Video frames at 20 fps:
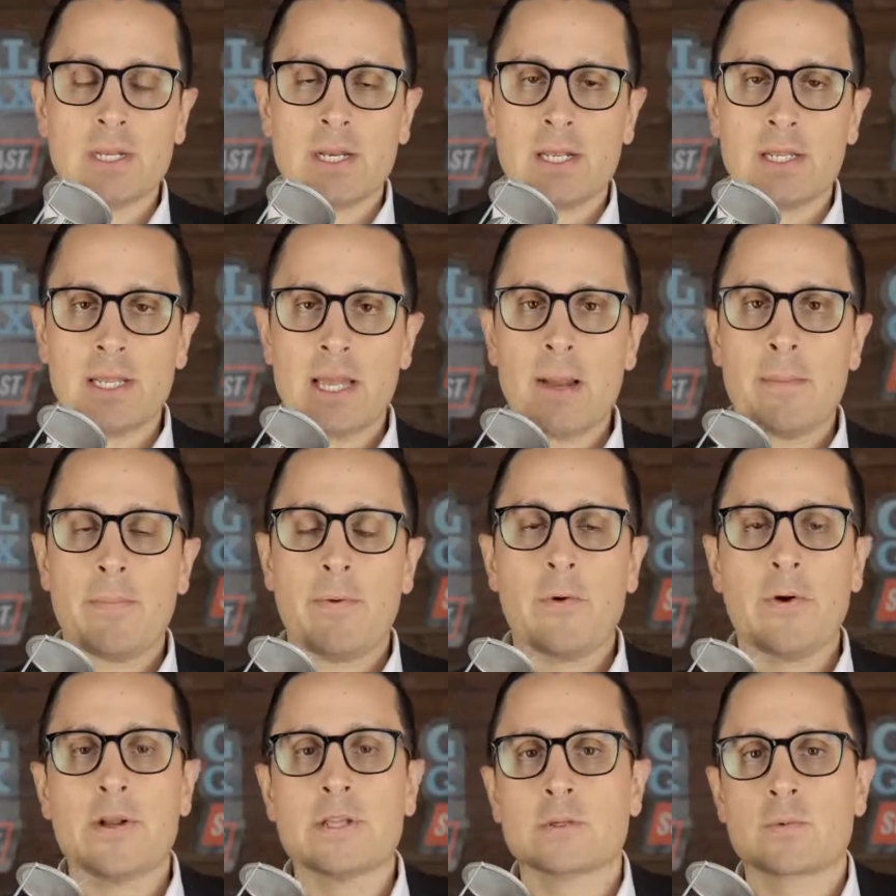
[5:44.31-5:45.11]
And at that
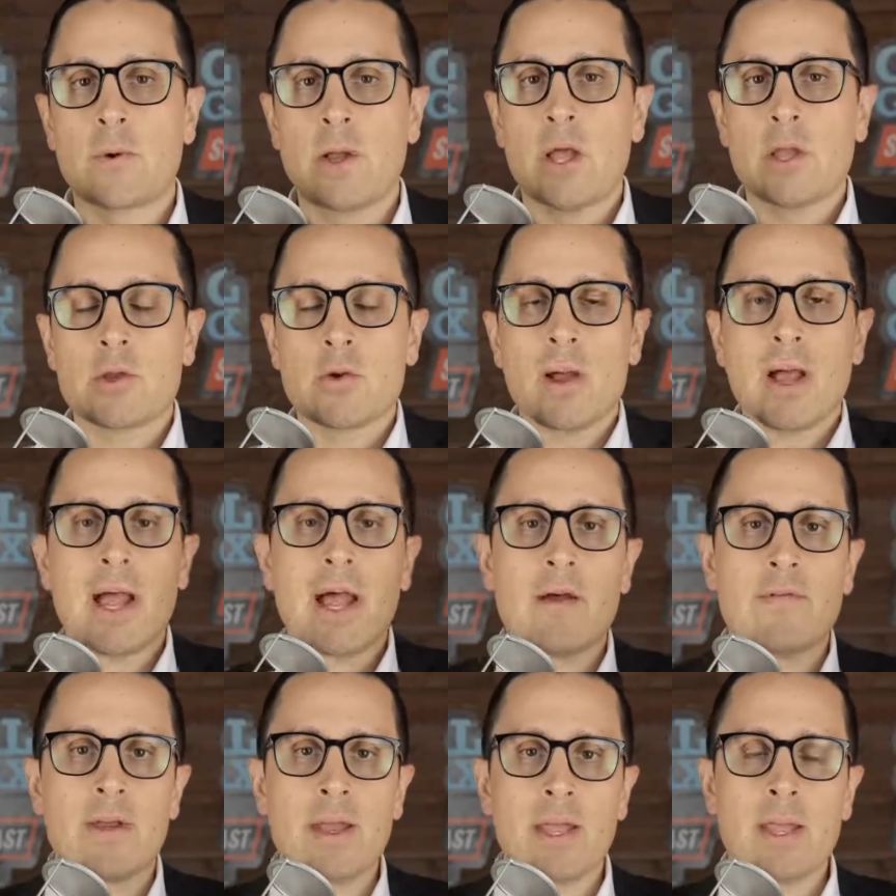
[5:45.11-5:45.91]
point as well, you'll
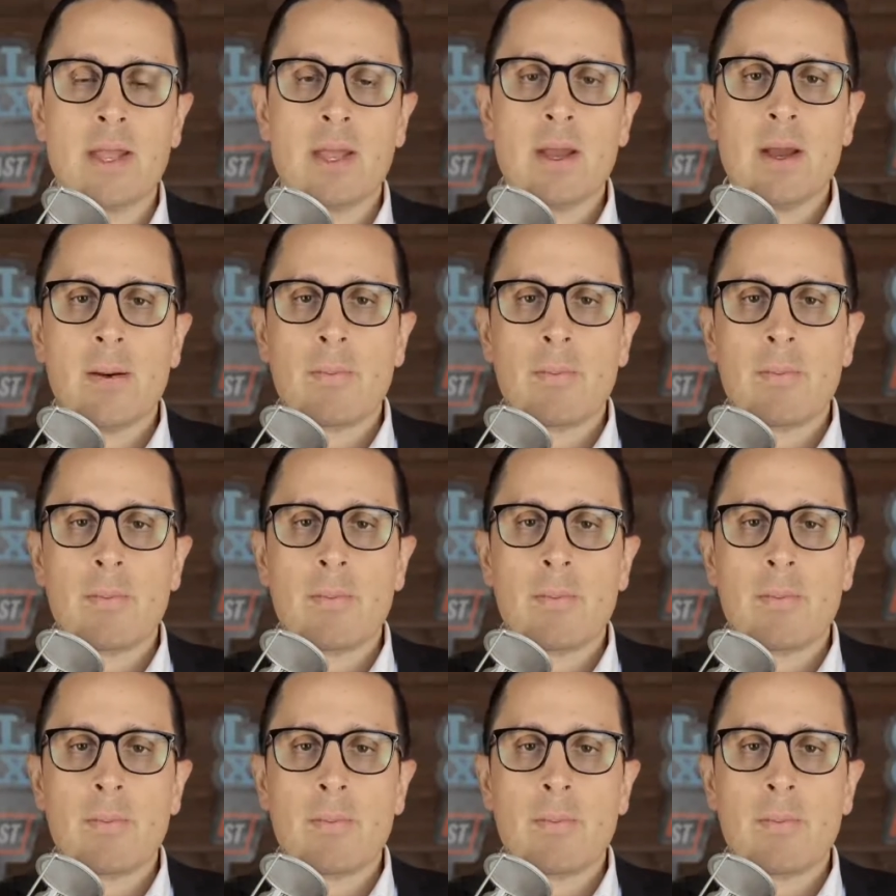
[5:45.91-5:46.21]
have a